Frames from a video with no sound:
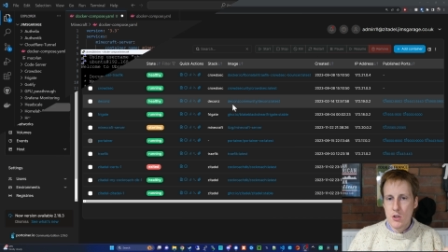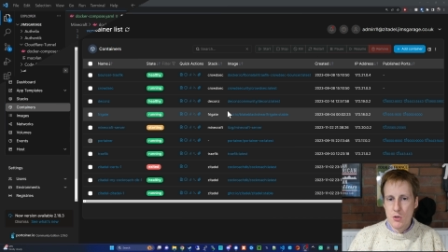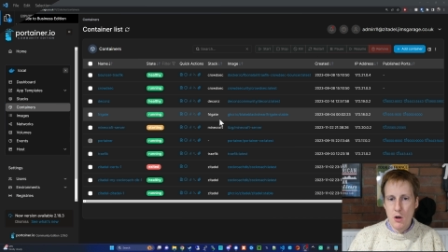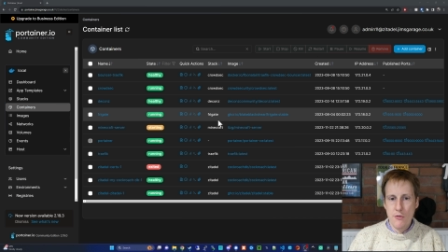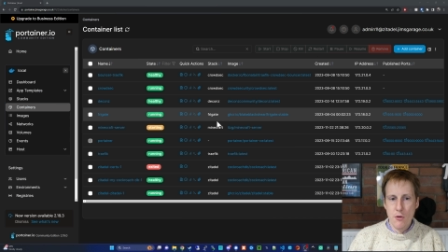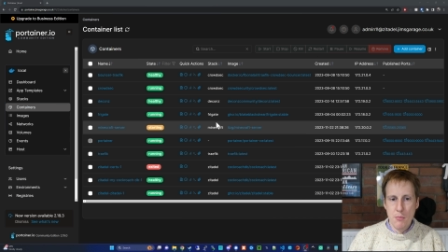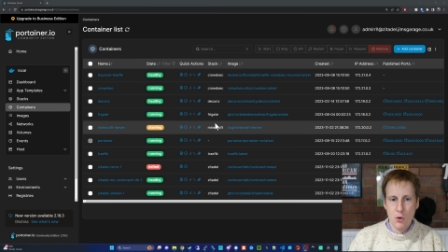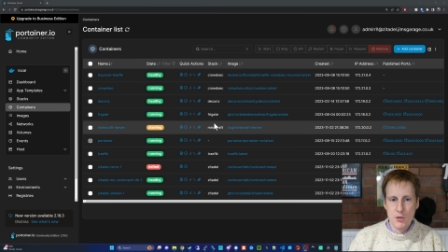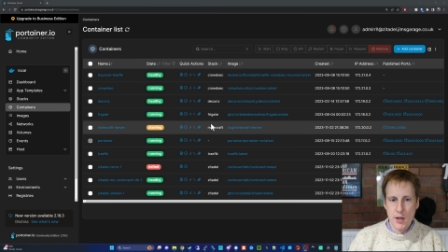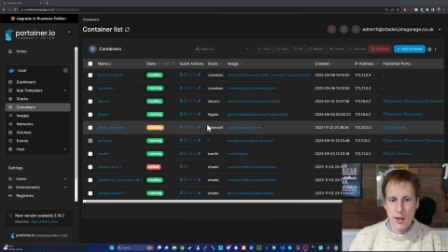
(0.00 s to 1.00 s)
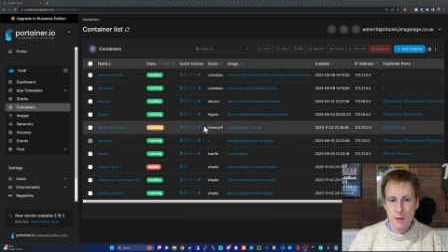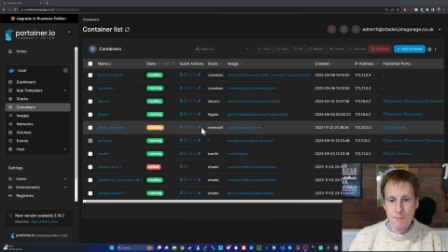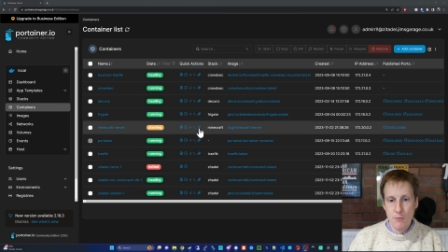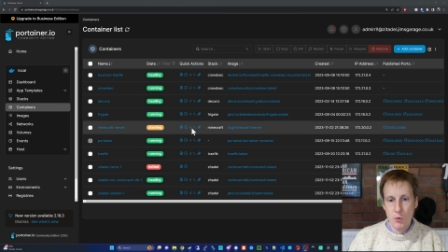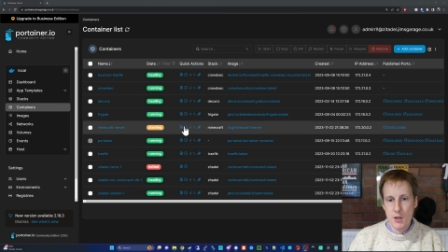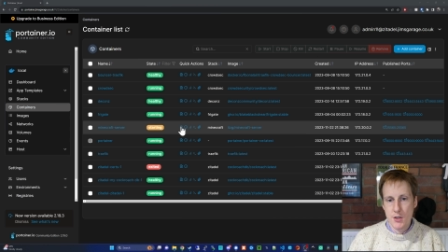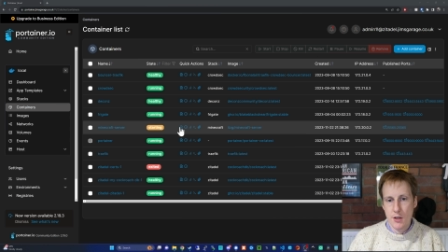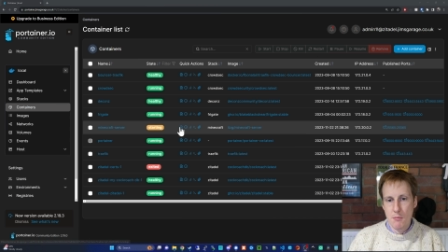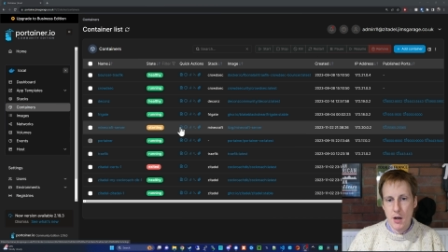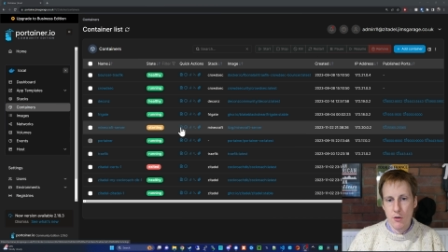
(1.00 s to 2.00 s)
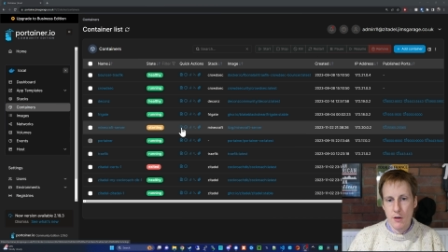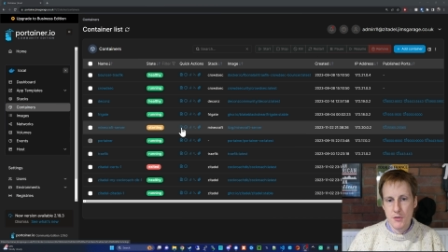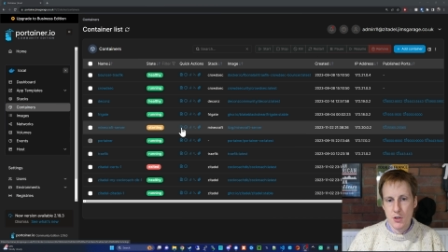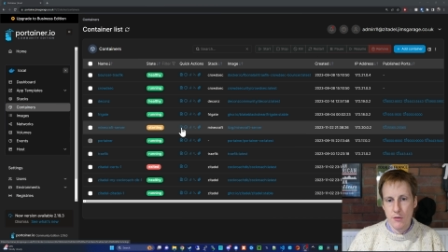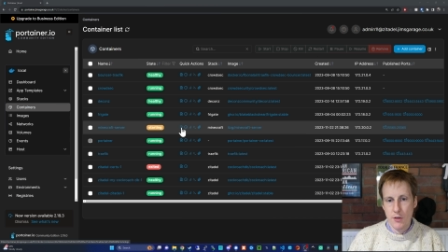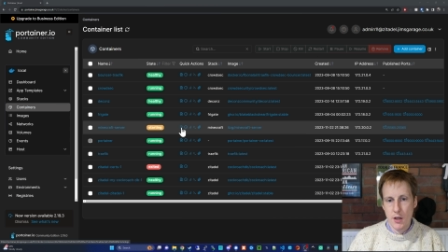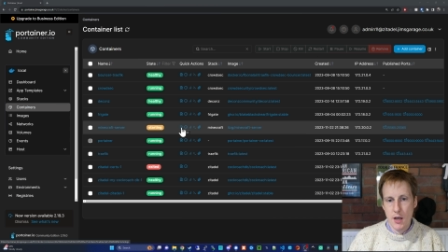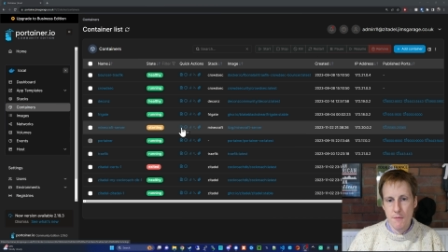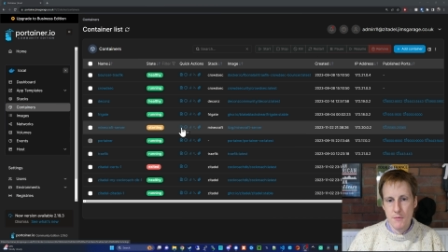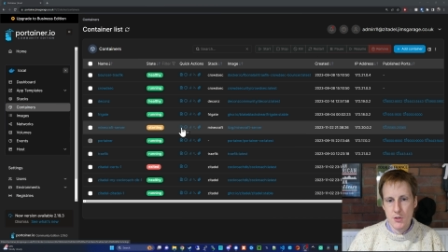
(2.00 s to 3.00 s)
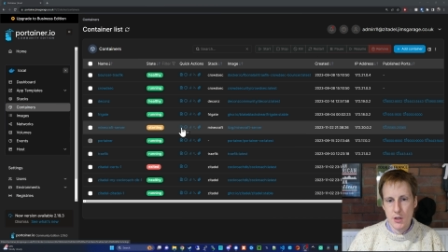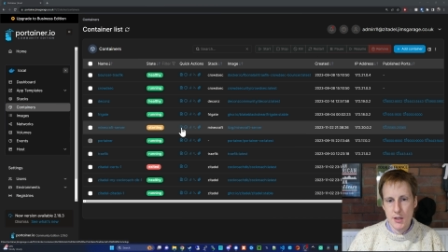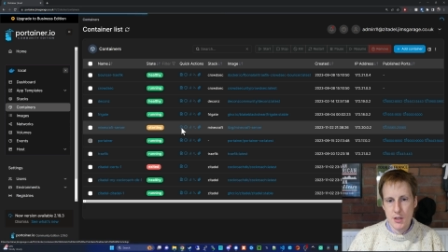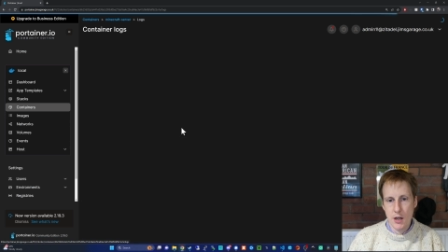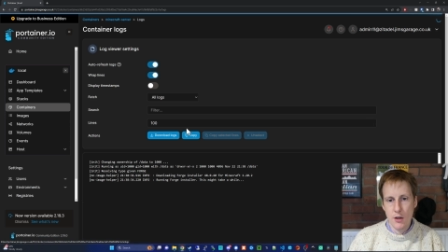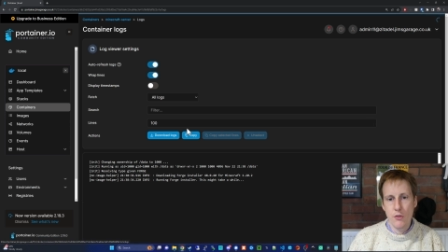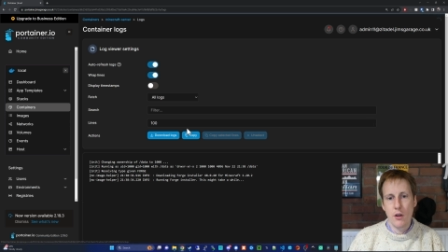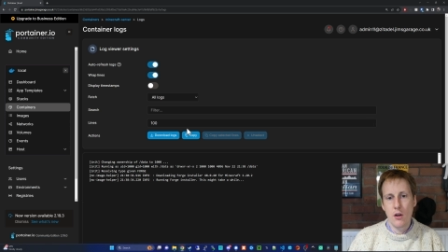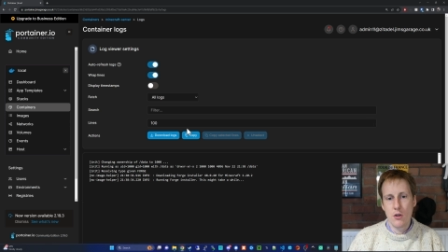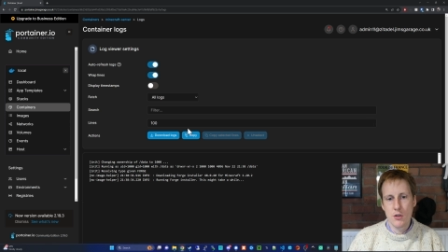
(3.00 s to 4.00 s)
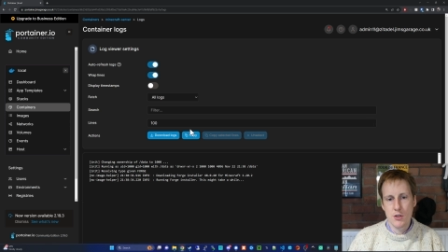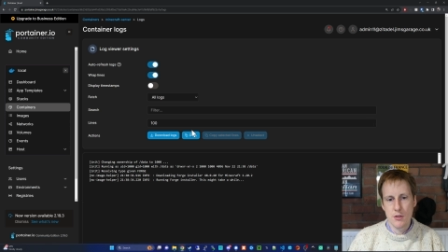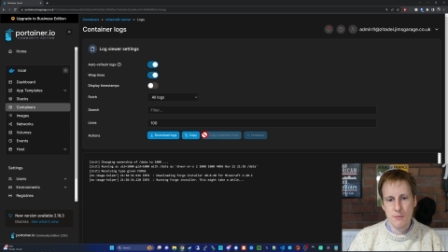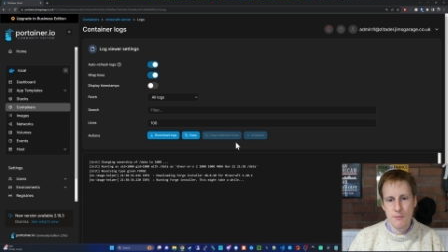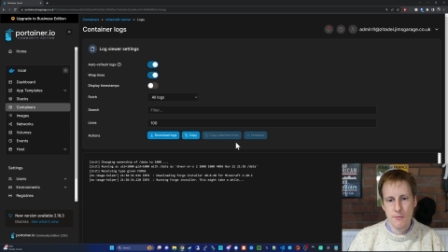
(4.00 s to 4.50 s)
So over in Portainer, we can see the Minecraft server here. So let's click on the logs.